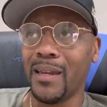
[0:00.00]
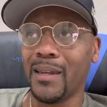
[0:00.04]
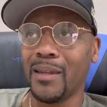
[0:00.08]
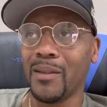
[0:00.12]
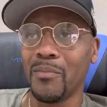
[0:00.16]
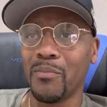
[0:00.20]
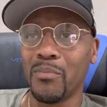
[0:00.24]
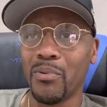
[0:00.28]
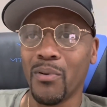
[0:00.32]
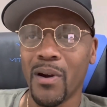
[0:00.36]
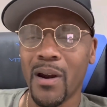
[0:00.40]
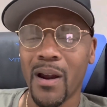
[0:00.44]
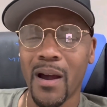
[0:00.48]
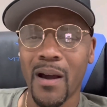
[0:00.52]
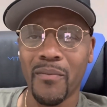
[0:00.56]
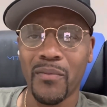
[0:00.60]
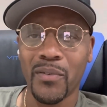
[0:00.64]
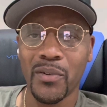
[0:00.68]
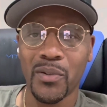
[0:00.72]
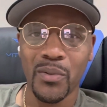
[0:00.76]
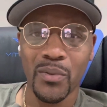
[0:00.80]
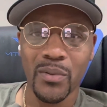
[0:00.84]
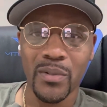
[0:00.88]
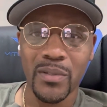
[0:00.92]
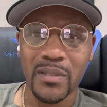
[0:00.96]
LeBron, for
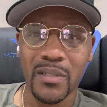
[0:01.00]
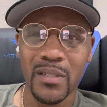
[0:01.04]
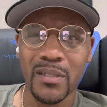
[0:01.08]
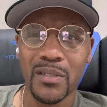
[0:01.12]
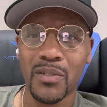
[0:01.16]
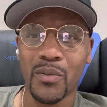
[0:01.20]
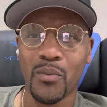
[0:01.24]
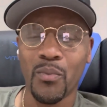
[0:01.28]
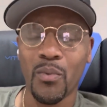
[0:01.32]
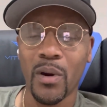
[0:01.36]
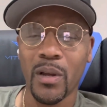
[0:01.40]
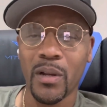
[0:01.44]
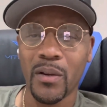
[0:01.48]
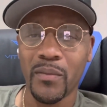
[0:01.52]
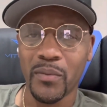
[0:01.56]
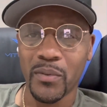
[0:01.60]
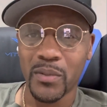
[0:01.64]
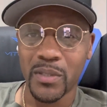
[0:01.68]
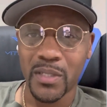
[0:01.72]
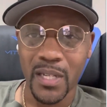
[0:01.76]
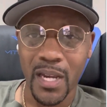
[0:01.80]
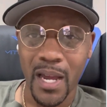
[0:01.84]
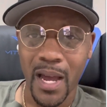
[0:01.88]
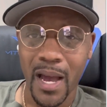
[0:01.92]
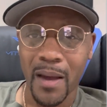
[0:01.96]
doing such a wonderful
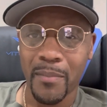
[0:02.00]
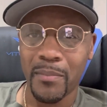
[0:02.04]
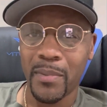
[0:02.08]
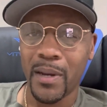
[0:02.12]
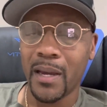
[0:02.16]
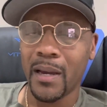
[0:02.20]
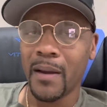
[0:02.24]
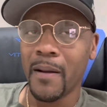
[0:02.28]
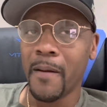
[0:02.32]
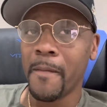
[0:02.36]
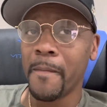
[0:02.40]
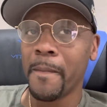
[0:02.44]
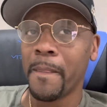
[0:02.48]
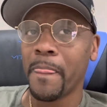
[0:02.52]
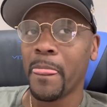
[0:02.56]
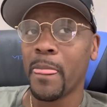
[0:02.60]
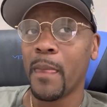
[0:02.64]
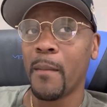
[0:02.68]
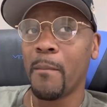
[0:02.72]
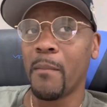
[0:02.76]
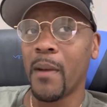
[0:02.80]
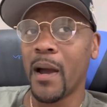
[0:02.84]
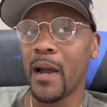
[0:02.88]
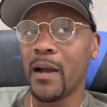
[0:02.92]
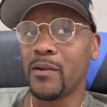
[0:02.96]
job. Now,
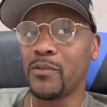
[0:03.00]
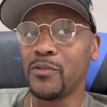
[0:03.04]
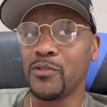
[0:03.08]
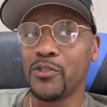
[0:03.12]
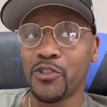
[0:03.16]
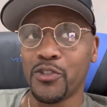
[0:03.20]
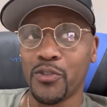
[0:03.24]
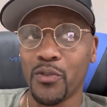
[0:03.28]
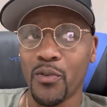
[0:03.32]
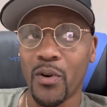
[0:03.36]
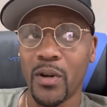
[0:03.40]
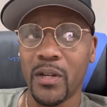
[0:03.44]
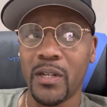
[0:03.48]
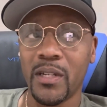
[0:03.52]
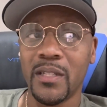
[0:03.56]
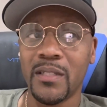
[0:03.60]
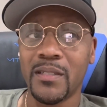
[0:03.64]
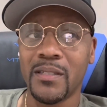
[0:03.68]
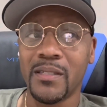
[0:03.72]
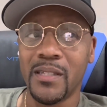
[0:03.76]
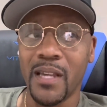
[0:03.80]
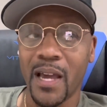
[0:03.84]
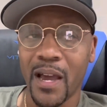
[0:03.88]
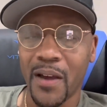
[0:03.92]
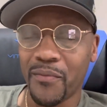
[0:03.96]
Michael Jordan is
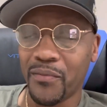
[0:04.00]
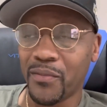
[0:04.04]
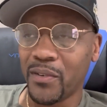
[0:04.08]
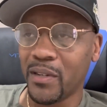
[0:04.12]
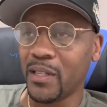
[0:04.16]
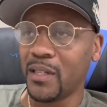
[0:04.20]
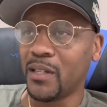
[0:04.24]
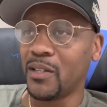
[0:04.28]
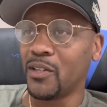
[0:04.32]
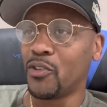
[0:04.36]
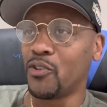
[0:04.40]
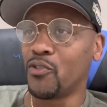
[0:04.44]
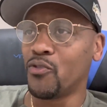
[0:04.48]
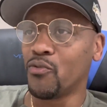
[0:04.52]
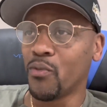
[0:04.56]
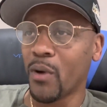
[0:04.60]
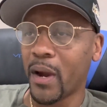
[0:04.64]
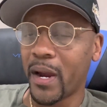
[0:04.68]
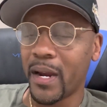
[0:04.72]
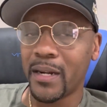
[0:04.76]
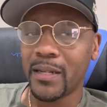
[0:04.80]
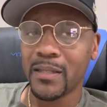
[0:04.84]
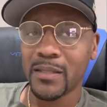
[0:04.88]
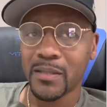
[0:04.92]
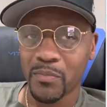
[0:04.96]
definitely the
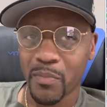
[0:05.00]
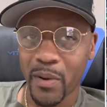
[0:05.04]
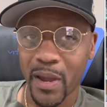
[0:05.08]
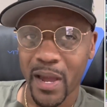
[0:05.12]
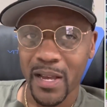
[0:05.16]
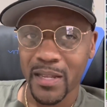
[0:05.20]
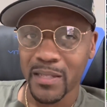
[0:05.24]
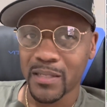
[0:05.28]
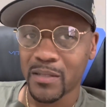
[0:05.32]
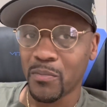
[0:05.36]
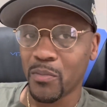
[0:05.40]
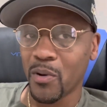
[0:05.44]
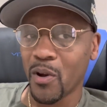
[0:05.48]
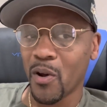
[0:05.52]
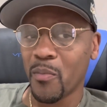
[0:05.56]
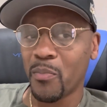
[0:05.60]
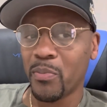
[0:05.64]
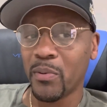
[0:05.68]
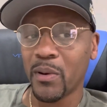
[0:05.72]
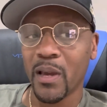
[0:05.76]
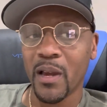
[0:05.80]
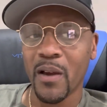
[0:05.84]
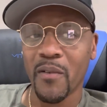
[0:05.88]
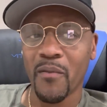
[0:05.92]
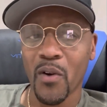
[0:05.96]
greatest basketball
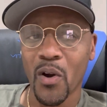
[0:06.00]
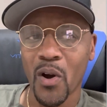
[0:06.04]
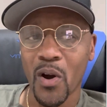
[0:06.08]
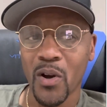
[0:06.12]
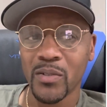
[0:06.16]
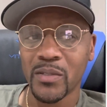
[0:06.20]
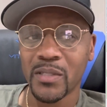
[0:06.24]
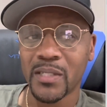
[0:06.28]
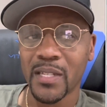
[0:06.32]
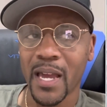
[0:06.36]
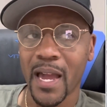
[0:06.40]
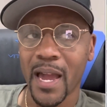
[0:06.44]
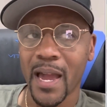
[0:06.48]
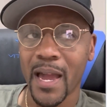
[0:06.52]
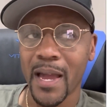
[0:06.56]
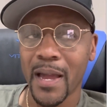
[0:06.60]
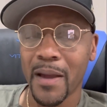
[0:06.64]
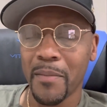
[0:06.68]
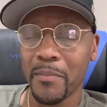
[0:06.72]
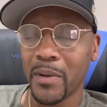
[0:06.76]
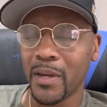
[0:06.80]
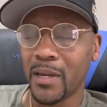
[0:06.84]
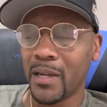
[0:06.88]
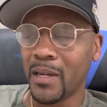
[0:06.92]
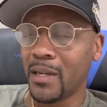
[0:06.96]
player of all
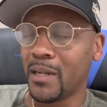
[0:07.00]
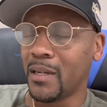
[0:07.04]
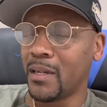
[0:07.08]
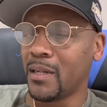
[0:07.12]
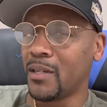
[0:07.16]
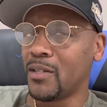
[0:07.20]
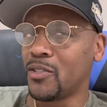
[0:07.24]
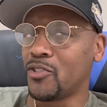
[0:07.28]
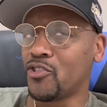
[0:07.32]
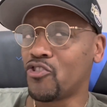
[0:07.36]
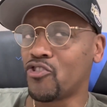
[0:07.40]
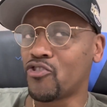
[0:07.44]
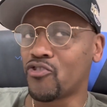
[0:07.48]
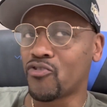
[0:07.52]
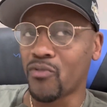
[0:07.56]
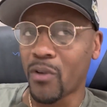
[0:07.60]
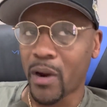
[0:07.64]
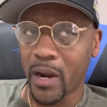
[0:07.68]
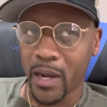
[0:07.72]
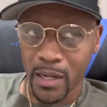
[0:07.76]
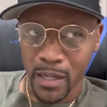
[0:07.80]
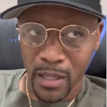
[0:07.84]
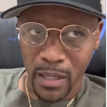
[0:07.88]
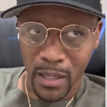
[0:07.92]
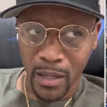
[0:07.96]
time,
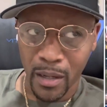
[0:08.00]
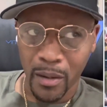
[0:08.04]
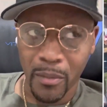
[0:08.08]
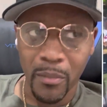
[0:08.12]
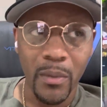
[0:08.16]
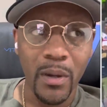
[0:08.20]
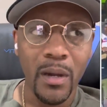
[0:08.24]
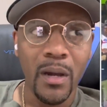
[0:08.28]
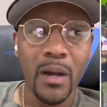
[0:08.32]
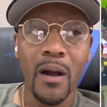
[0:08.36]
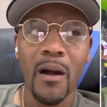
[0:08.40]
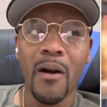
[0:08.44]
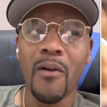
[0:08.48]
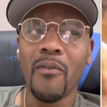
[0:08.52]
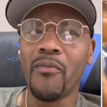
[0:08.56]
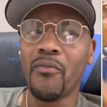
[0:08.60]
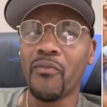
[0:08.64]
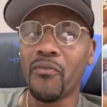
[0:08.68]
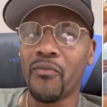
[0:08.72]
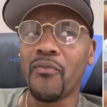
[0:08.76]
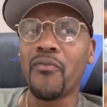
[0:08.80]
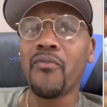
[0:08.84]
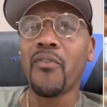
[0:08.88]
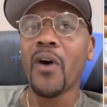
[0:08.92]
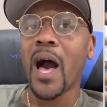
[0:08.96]
straight up,
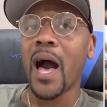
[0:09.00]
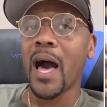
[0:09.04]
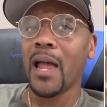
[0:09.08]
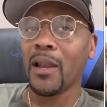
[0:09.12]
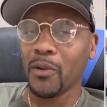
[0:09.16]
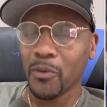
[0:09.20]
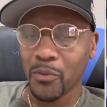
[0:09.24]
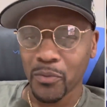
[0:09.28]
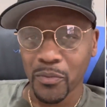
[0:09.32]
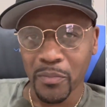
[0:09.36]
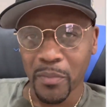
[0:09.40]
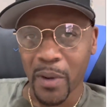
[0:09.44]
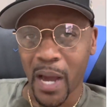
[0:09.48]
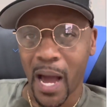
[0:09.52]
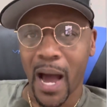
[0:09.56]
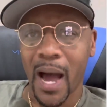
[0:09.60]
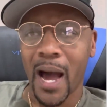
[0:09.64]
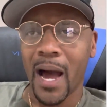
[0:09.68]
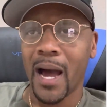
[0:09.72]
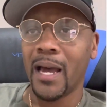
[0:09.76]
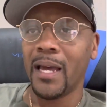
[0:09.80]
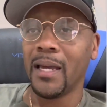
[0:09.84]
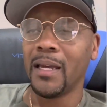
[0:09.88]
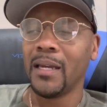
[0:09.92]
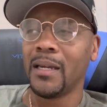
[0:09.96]
followed
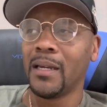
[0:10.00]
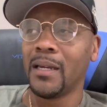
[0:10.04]
by